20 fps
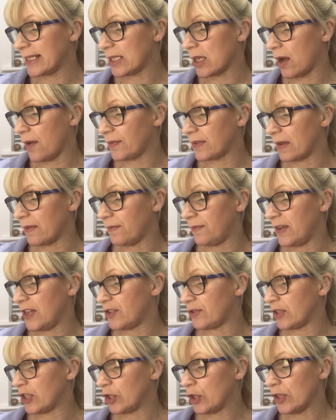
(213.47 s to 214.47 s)
soft and
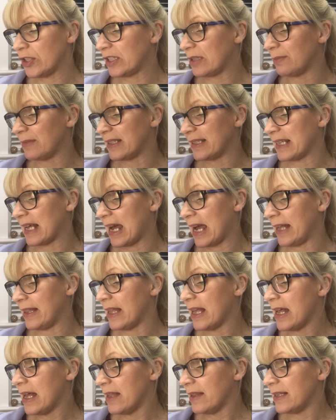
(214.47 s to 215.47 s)
featuring a custom design.